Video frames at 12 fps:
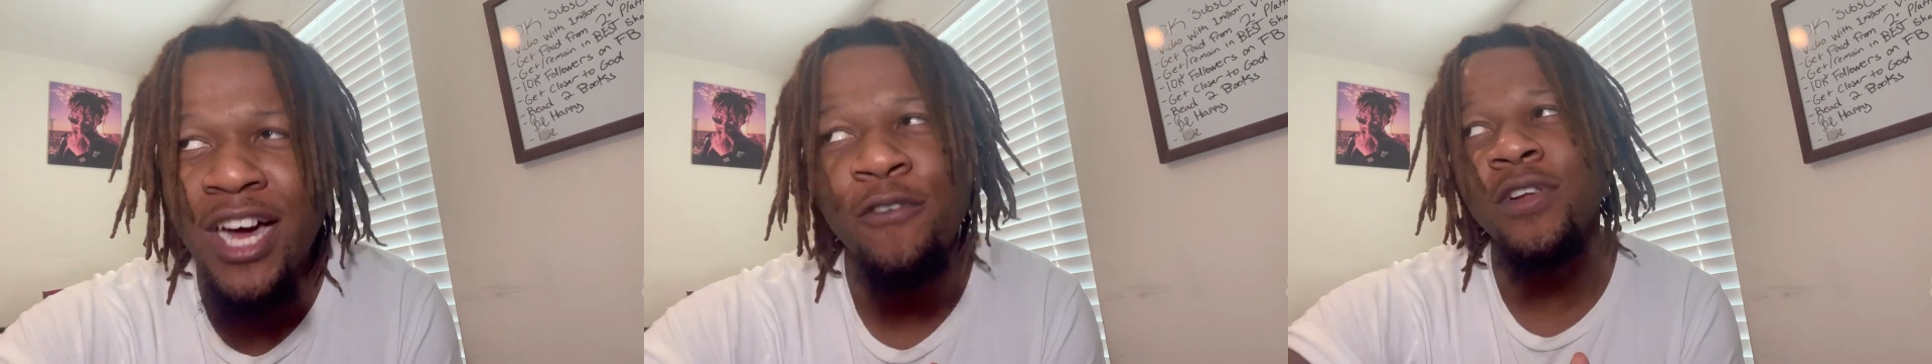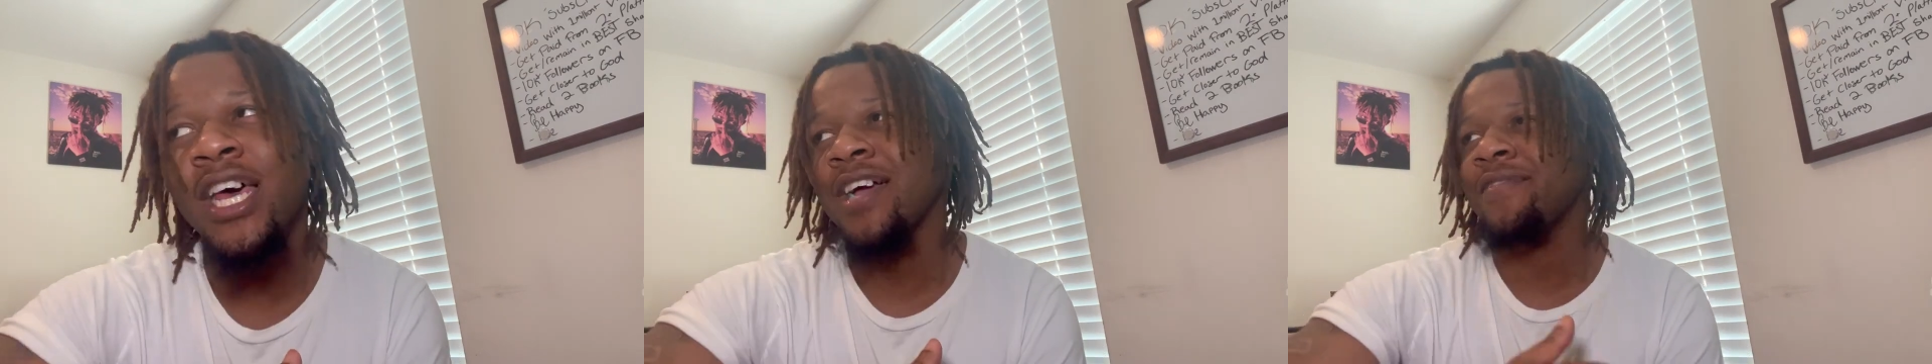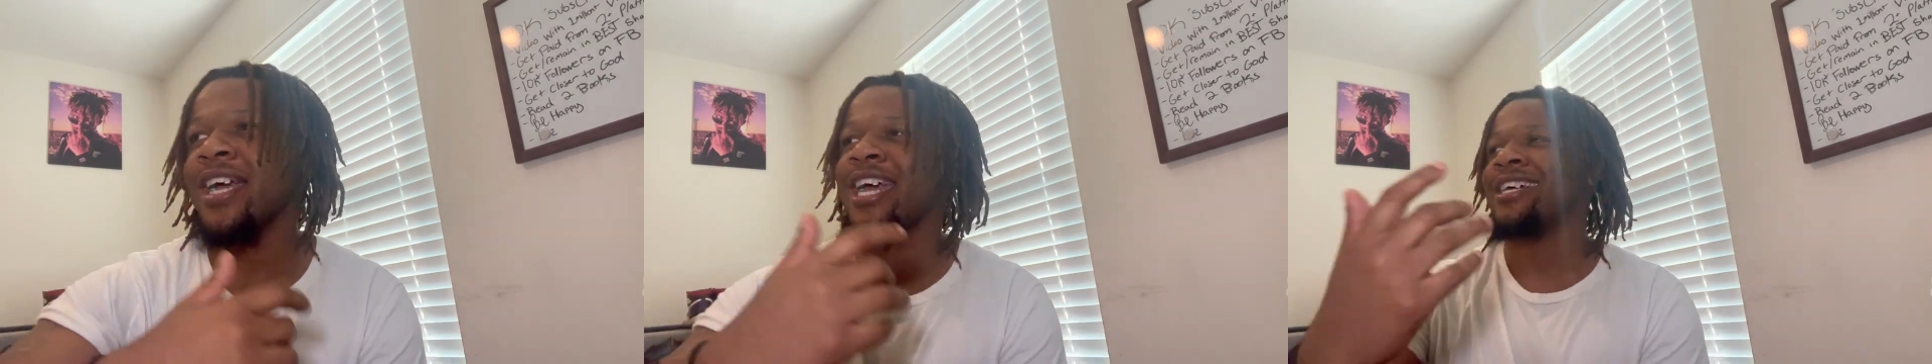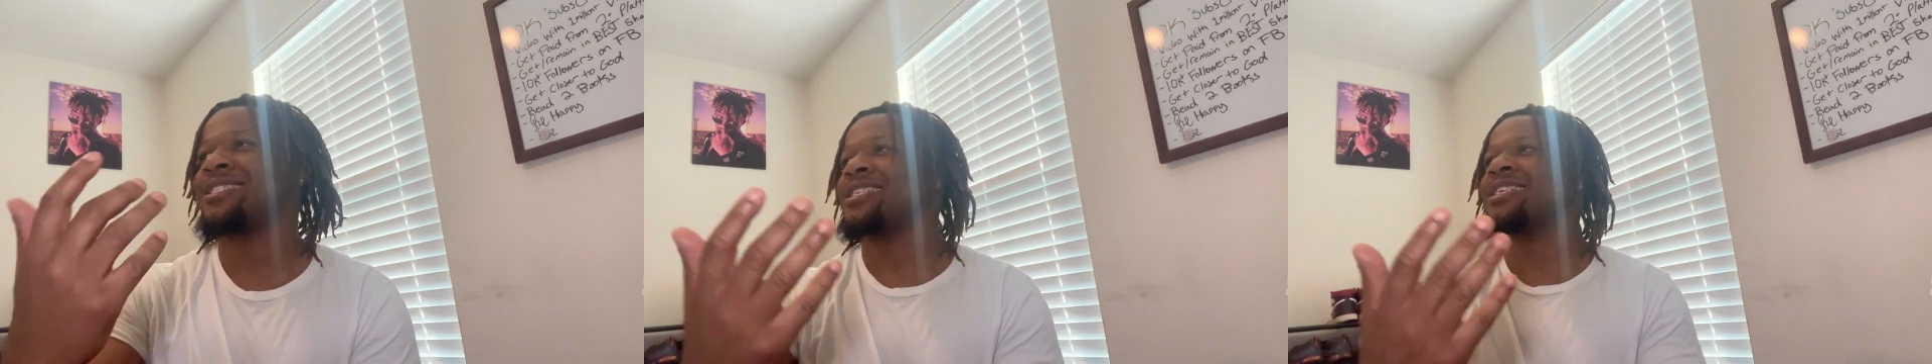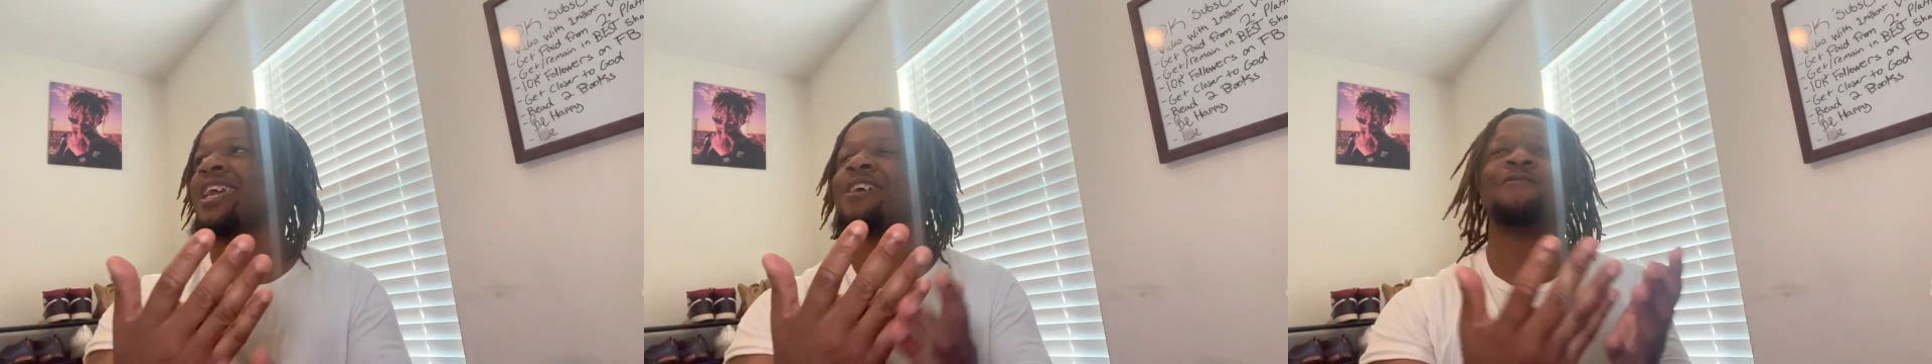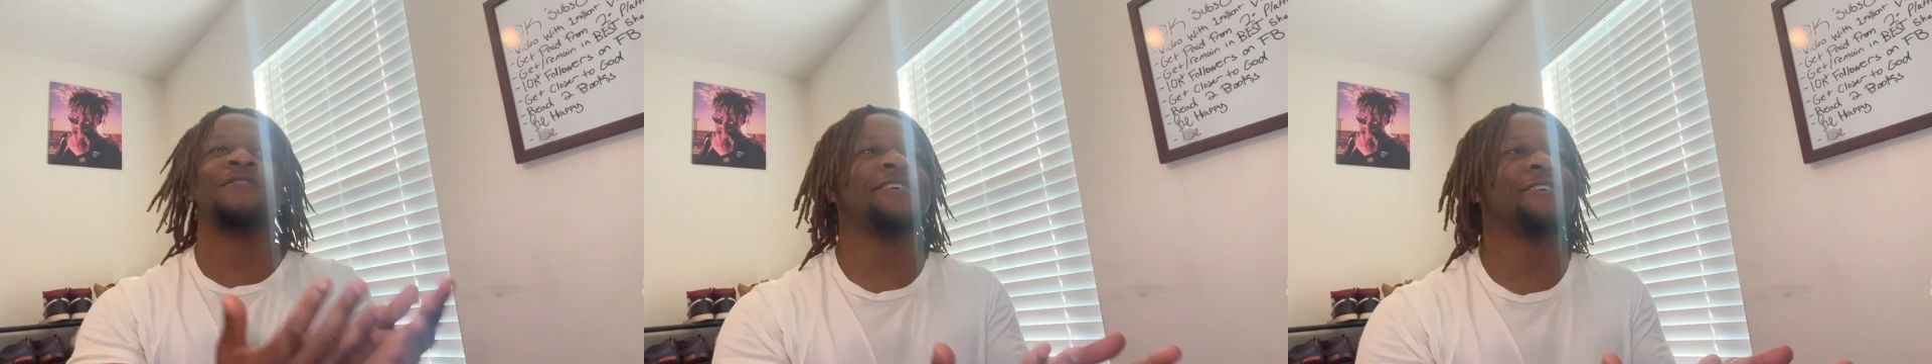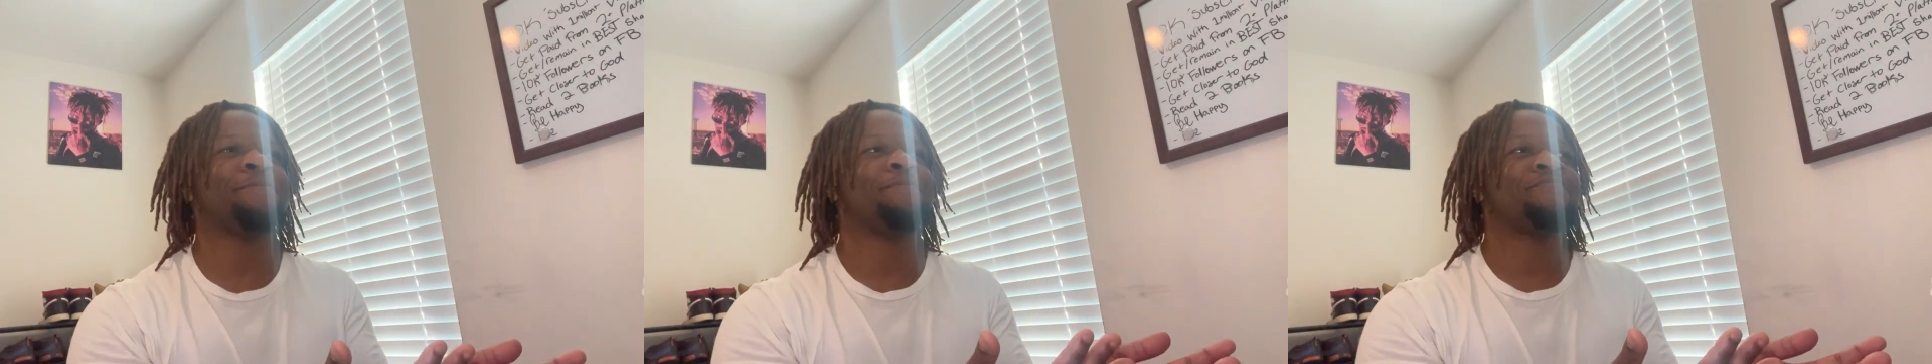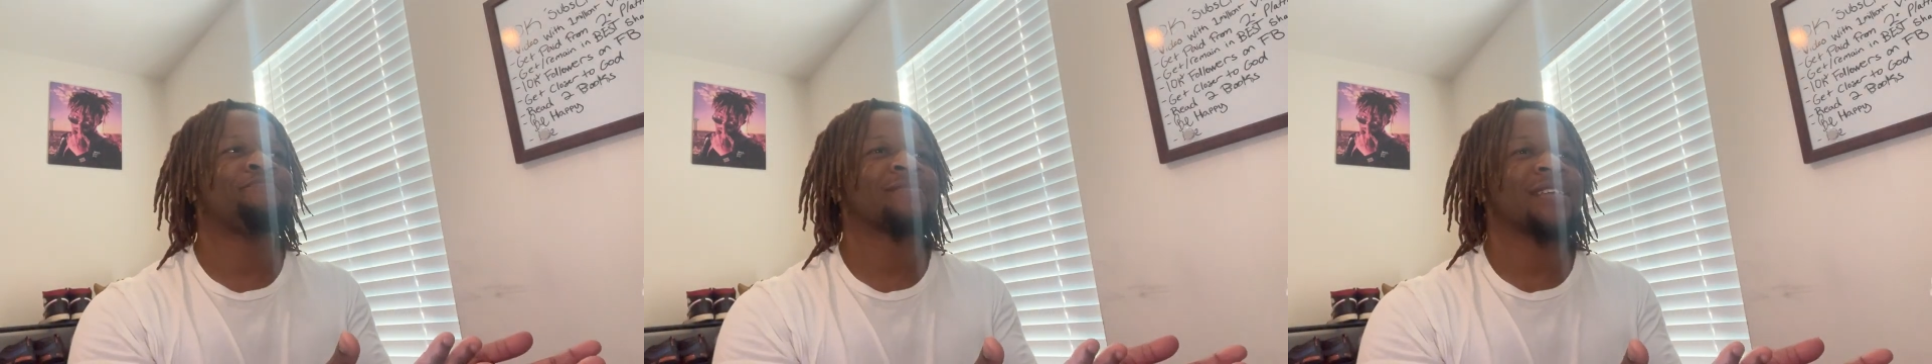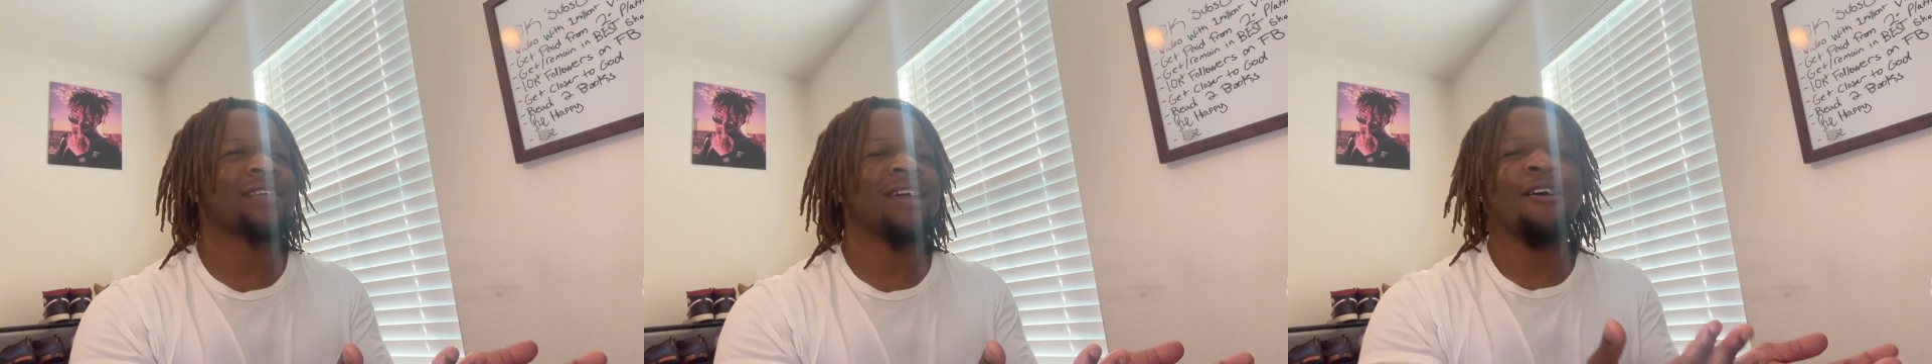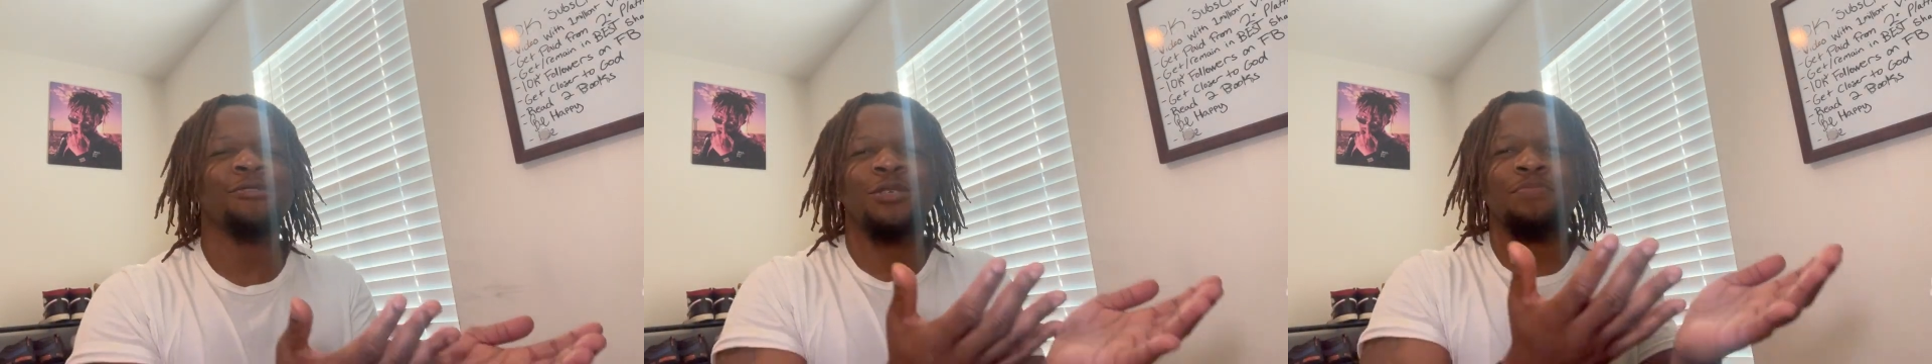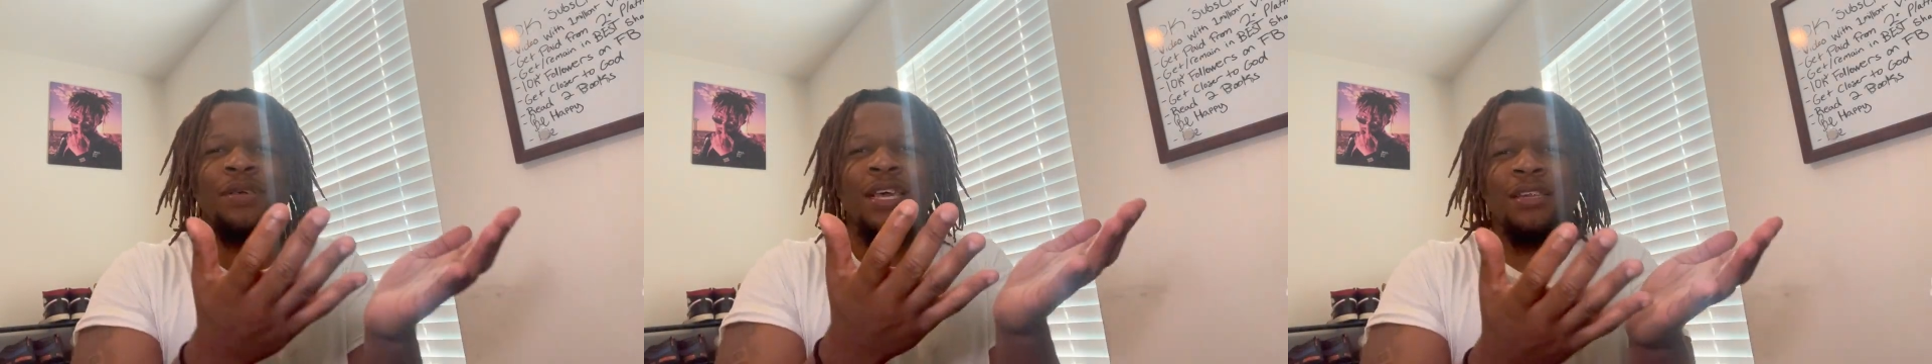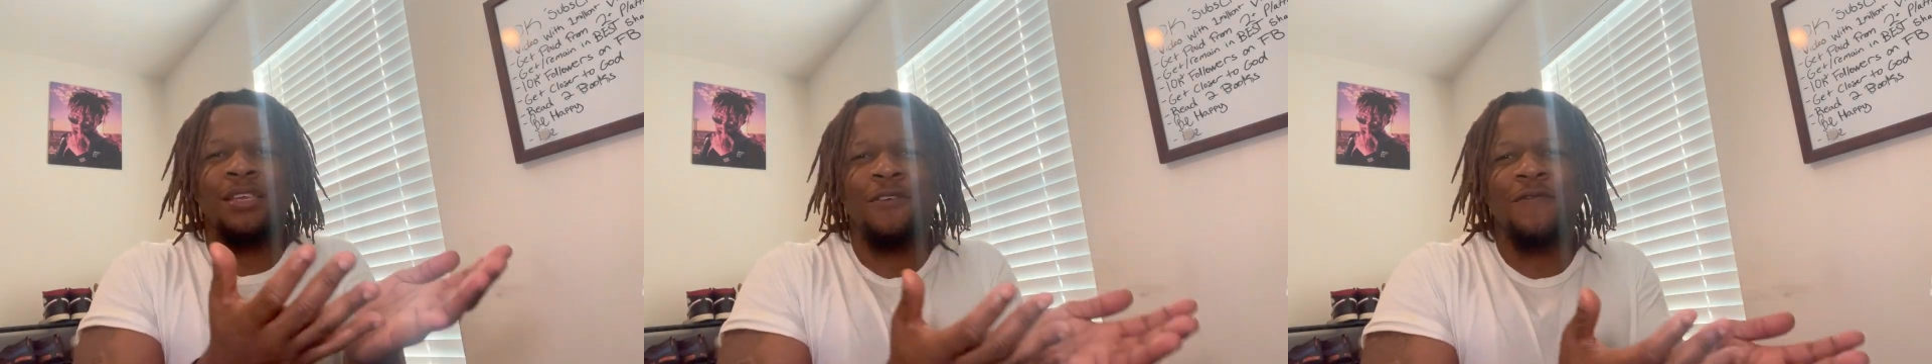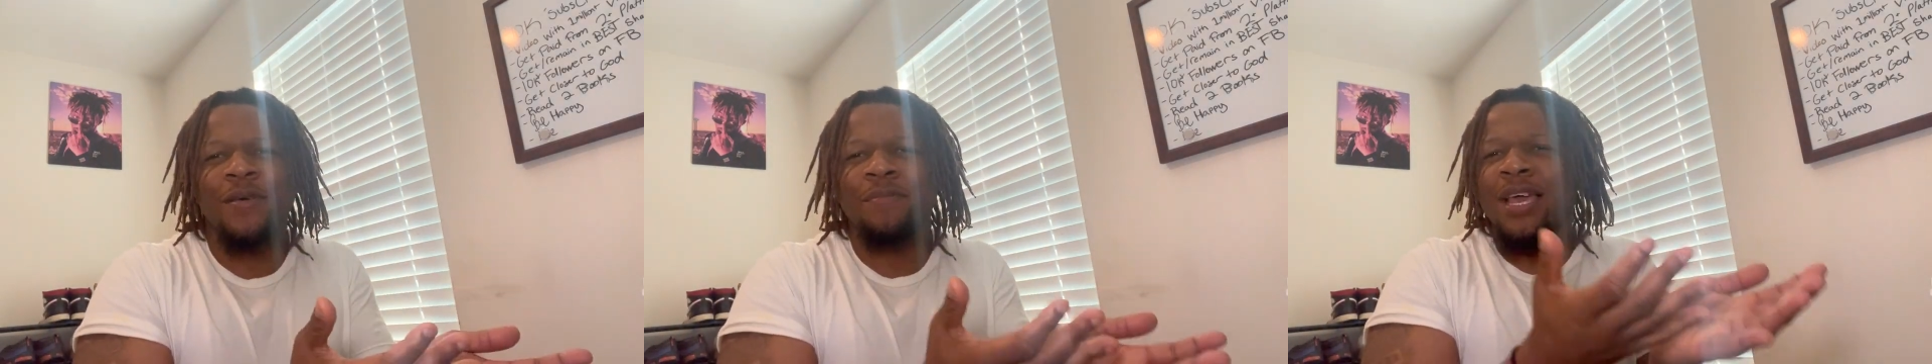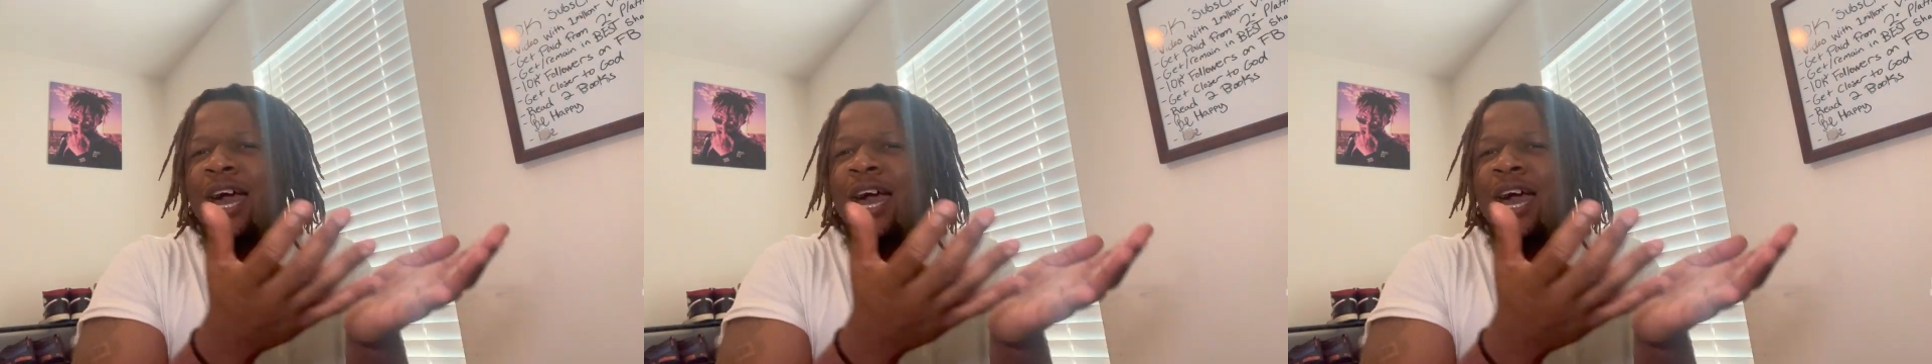I feel like if I got 10K over here, y'all should be able to, you feel me?